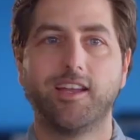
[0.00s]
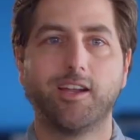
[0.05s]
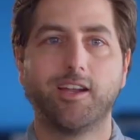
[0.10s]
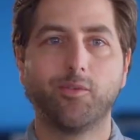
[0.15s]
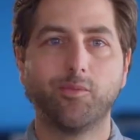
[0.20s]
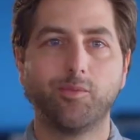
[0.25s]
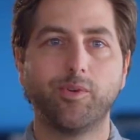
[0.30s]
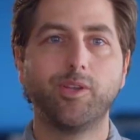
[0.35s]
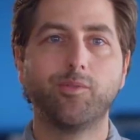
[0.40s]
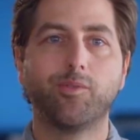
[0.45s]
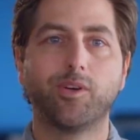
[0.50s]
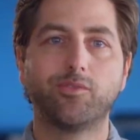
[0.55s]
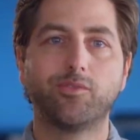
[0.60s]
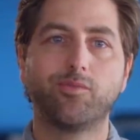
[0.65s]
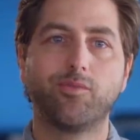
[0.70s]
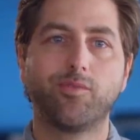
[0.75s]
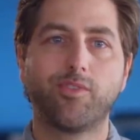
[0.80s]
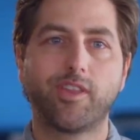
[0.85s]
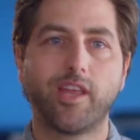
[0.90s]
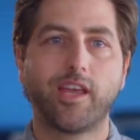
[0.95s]
And I really want
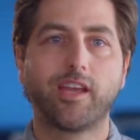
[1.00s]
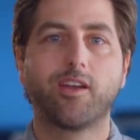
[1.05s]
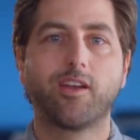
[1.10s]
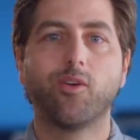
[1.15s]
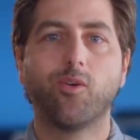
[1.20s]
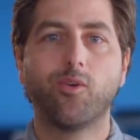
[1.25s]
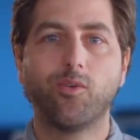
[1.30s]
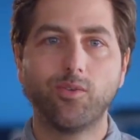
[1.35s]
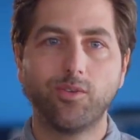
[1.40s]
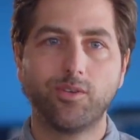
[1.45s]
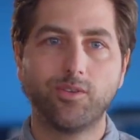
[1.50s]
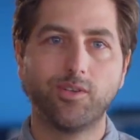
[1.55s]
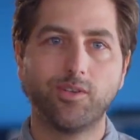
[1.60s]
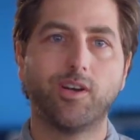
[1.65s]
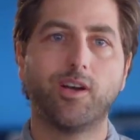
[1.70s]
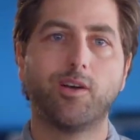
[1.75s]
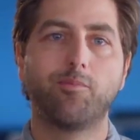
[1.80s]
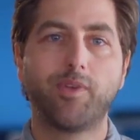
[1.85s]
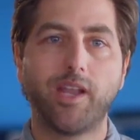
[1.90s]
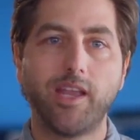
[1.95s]
to thank all
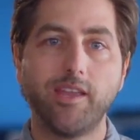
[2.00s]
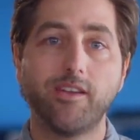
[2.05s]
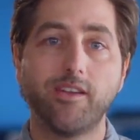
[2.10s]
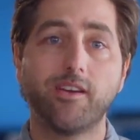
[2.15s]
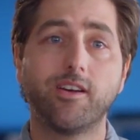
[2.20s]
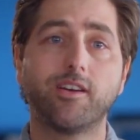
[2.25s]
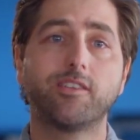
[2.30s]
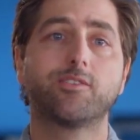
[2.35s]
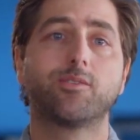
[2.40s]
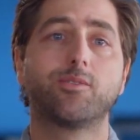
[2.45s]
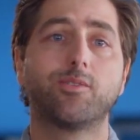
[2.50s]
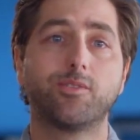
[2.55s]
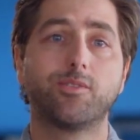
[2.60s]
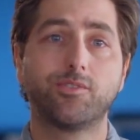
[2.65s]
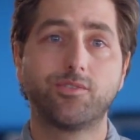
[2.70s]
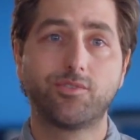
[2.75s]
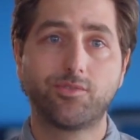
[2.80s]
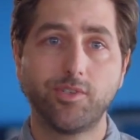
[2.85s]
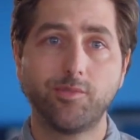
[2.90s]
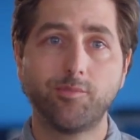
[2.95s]
the uh, players, all the
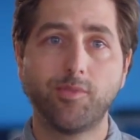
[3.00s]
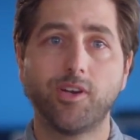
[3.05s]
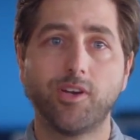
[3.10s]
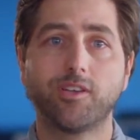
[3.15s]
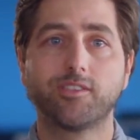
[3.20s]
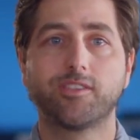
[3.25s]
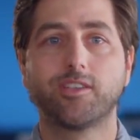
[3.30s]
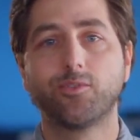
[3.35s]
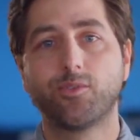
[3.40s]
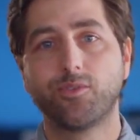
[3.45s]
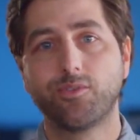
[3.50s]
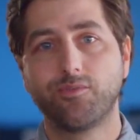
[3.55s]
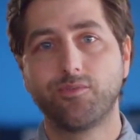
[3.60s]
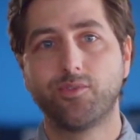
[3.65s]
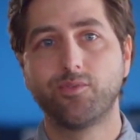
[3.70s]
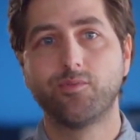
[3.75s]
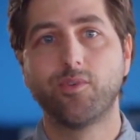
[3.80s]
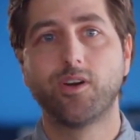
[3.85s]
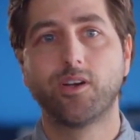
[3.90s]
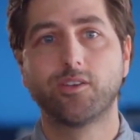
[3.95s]
streamers, and all the
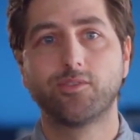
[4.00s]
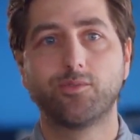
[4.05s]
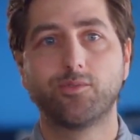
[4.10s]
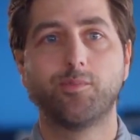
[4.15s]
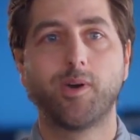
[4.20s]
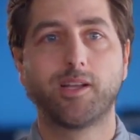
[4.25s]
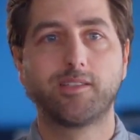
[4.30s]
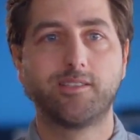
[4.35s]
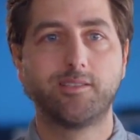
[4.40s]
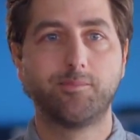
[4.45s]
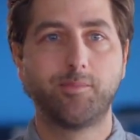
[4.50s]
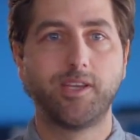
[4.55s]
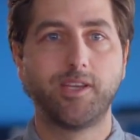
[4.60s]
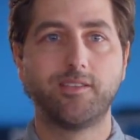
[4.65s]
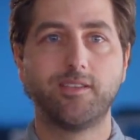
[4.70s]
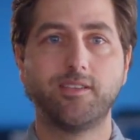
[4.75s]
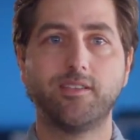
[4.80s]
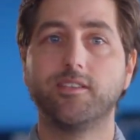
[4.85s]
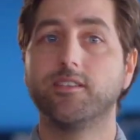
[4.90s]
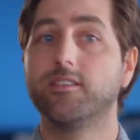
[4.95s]
viewers who
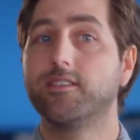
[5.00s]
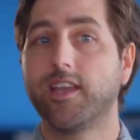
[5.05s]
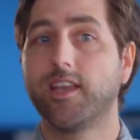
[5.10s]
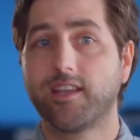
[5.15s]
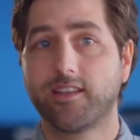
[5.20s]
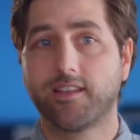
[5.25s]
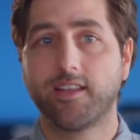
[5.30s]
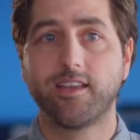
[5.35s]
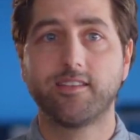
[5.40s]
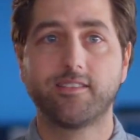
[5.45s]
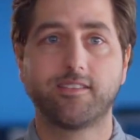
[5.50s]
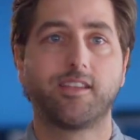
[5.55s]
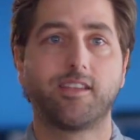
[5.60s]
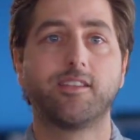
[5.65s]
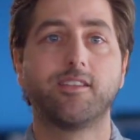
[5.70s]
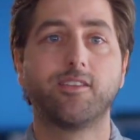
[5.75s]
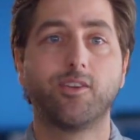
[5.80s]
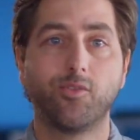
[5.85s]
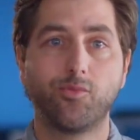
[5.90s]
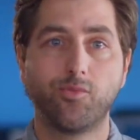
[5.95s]
participated in tech test
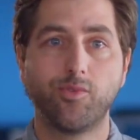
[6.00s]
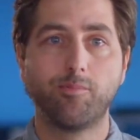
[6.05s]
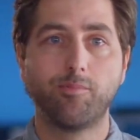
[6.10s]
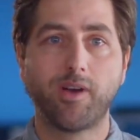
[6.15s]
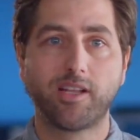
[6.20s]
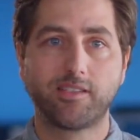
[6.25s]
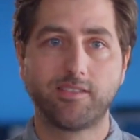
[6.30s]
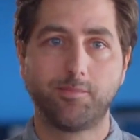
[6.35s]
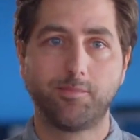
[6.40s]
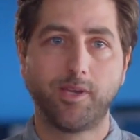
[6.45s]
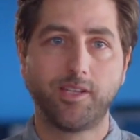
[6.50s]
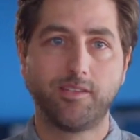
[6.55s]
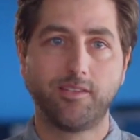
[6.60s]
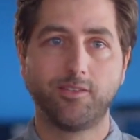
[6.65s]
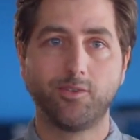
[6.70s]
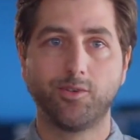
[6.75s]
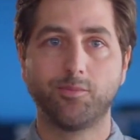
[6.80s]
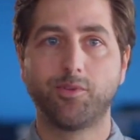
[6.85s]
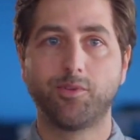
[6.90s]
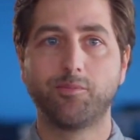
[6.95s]
and uh, who will participate in
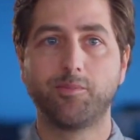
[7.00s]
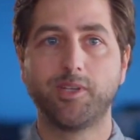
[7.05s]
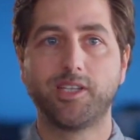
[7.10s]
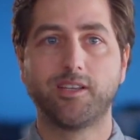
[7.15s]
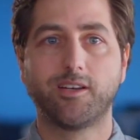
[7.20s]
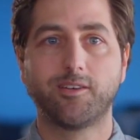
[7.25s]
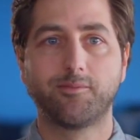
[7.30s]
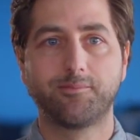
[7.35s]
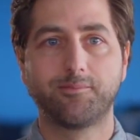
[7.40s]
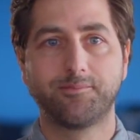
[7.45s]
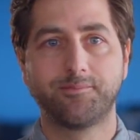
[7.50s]
the open beta.